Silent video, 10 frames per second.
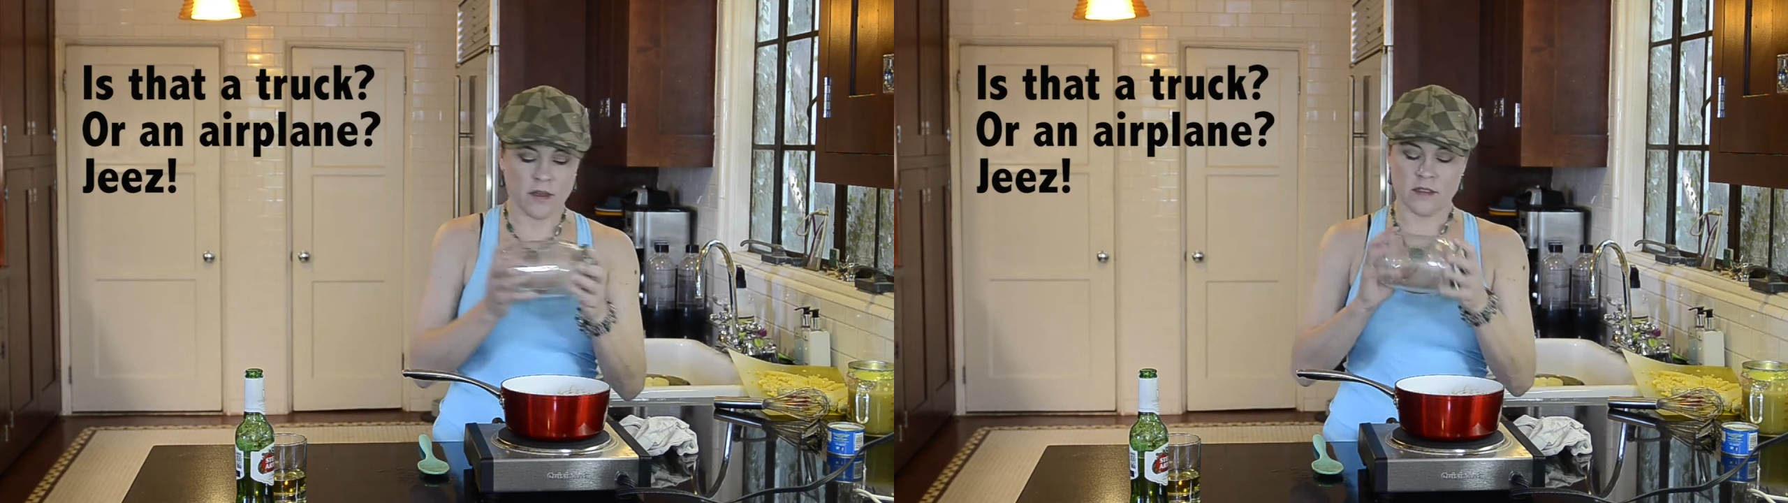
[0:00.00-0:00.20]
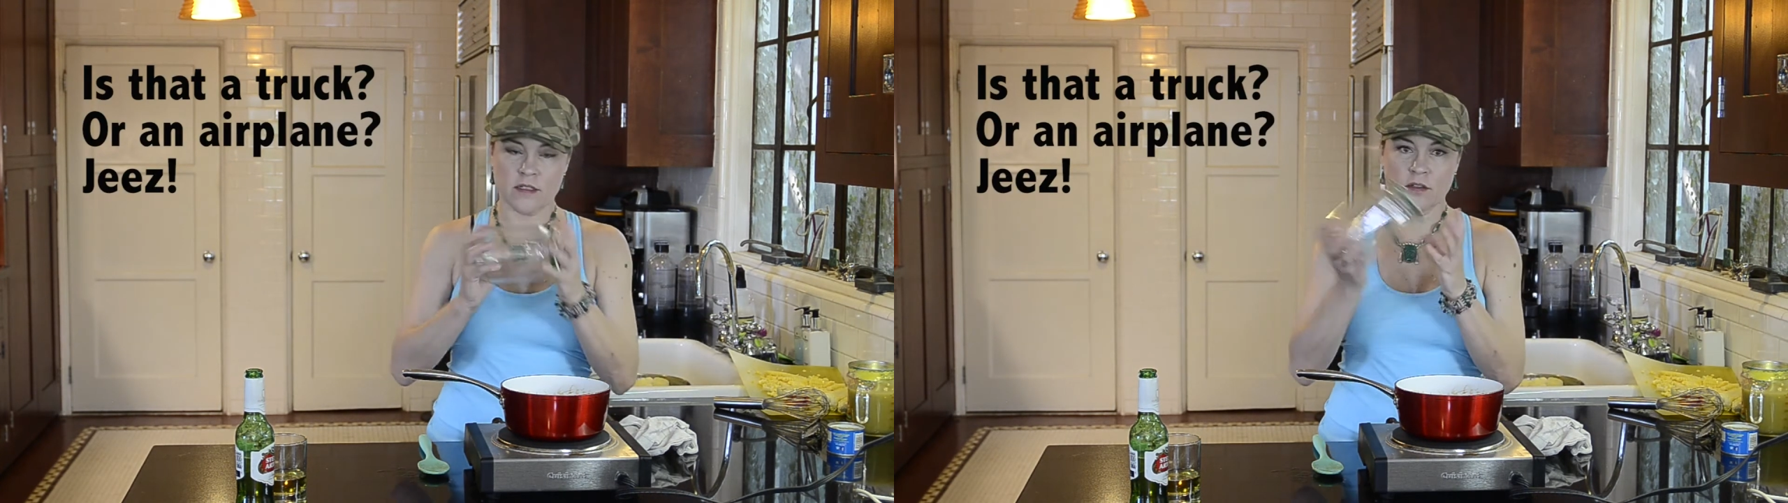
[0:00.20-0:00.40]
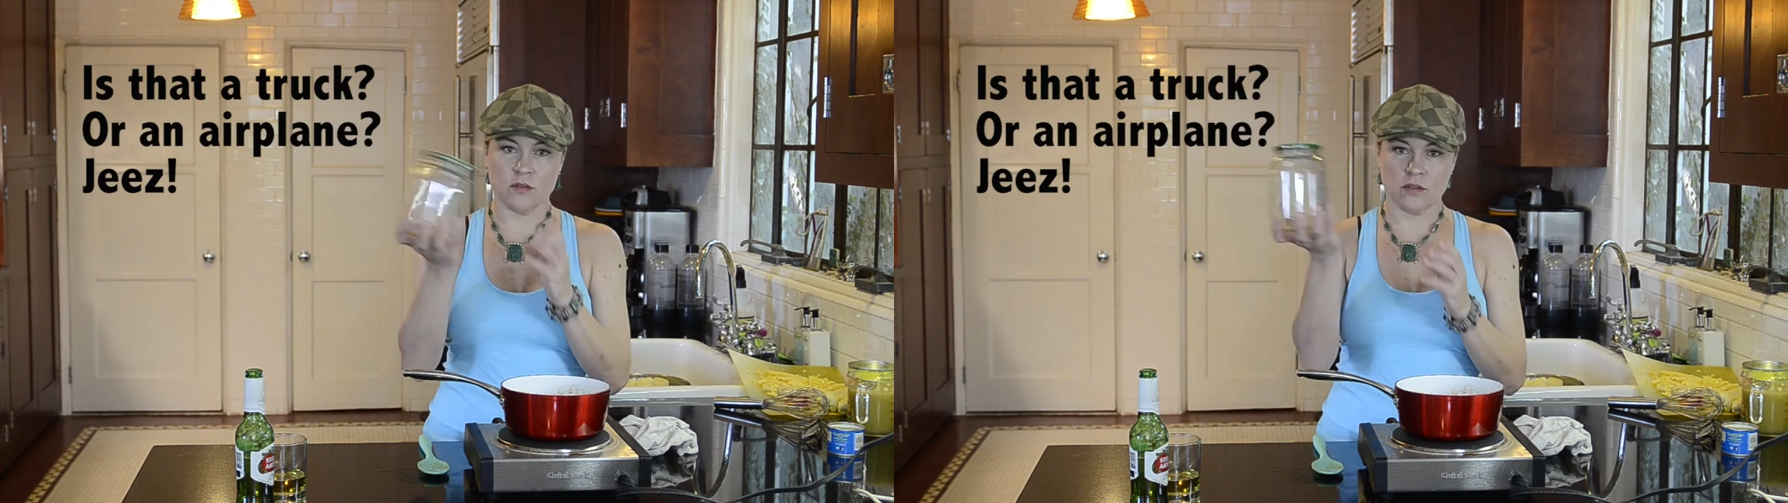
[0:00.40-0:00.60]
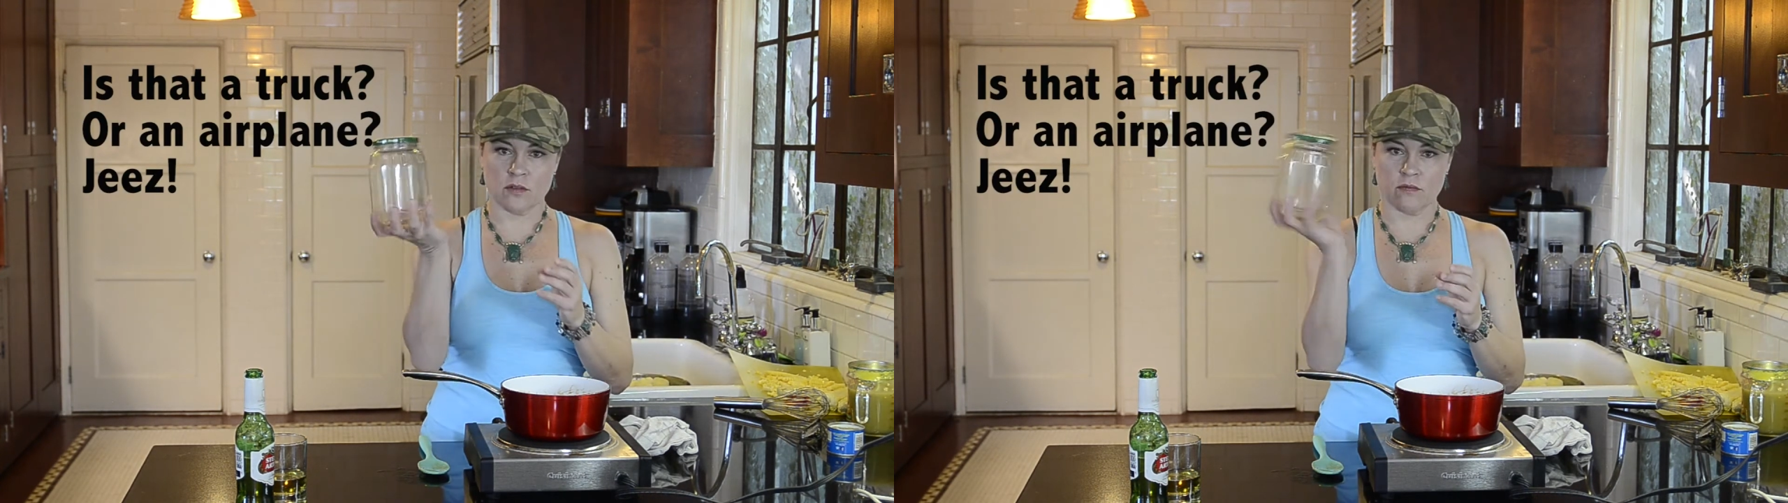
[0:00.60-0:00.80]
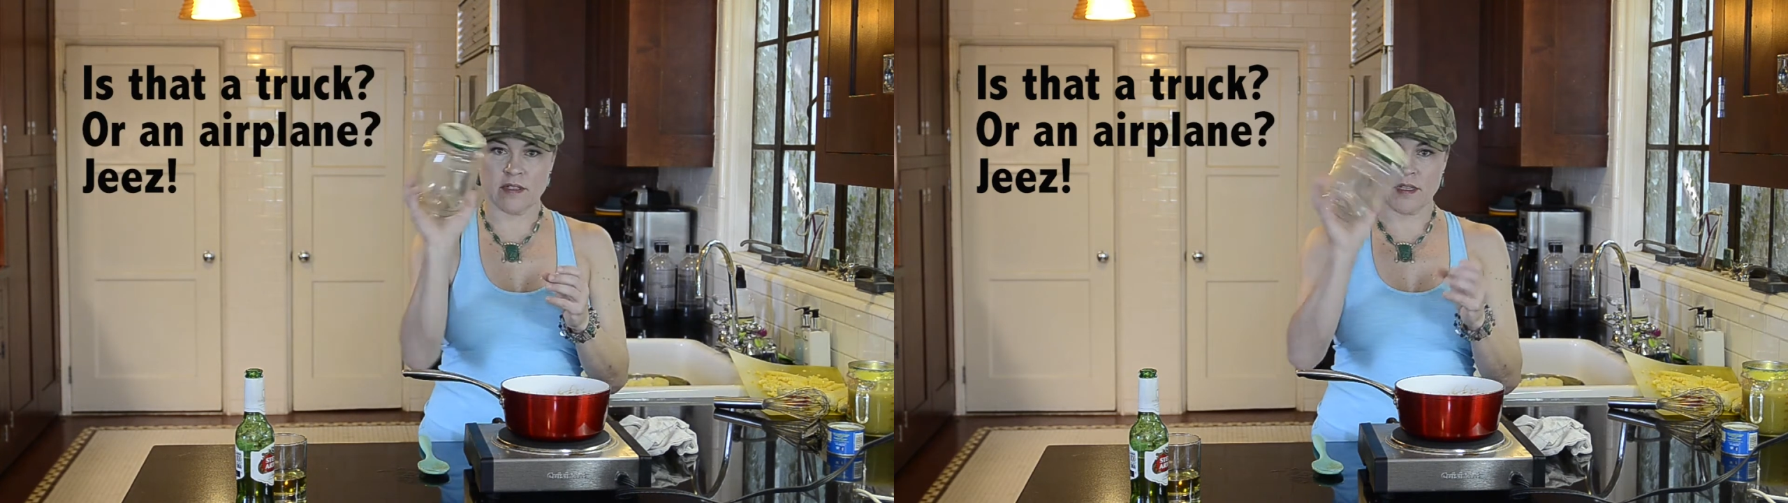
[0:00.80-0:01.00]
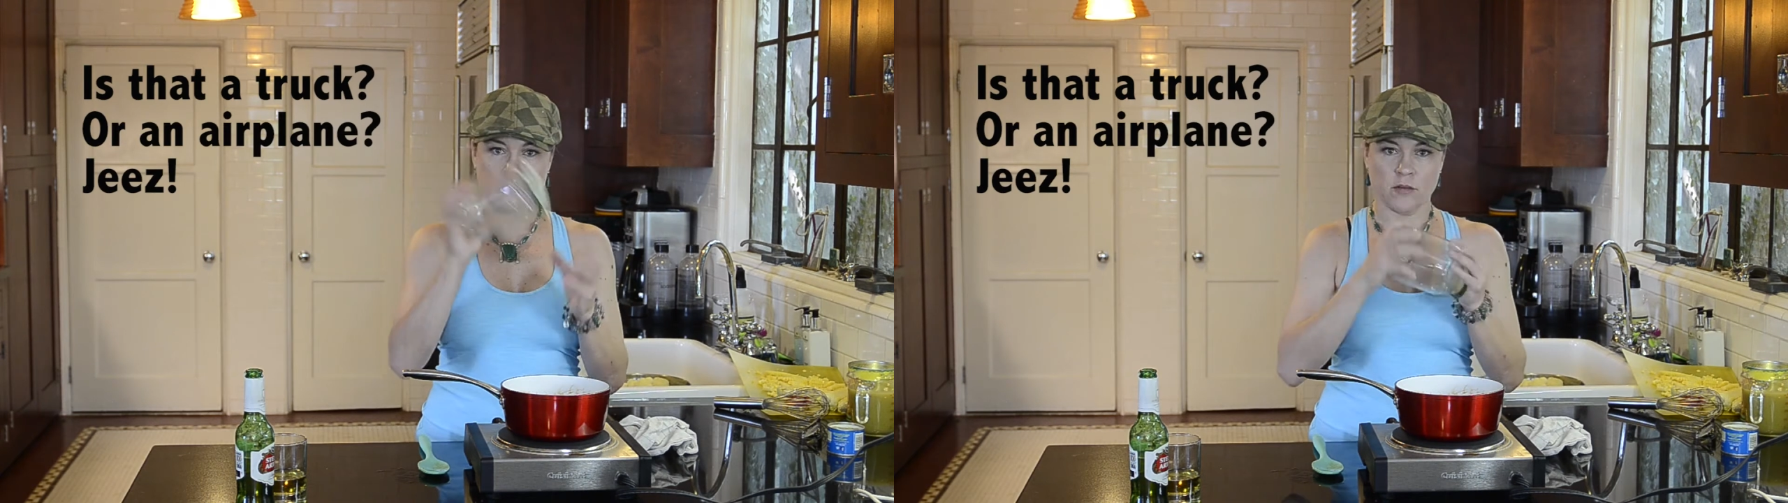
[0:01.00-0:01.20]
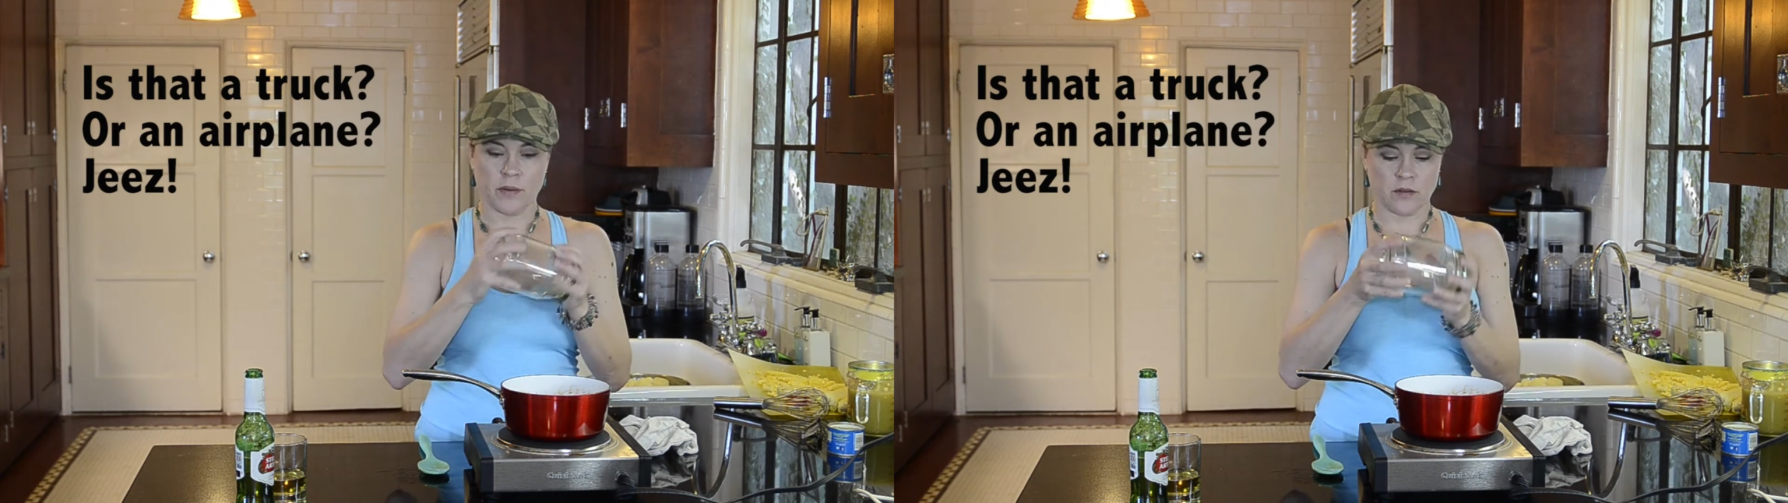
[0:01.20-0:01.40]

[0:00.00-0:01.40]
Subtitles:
I like to use recycled